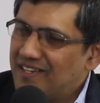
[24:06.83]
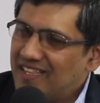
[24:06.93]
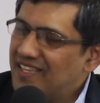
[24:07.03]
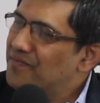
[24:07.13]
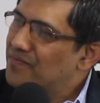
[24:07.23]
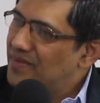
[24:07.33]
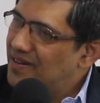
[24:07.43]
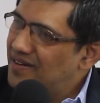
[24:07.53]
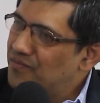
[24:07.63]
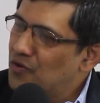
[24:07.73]
in the
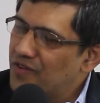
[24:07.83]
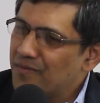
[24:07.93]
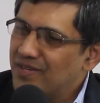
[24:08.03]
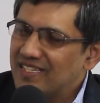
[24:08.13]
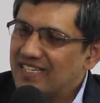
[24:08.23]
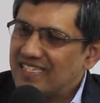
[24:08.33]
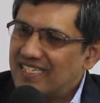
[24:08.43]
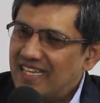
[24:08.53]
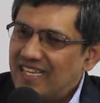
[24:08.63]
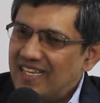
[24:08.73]
moving business.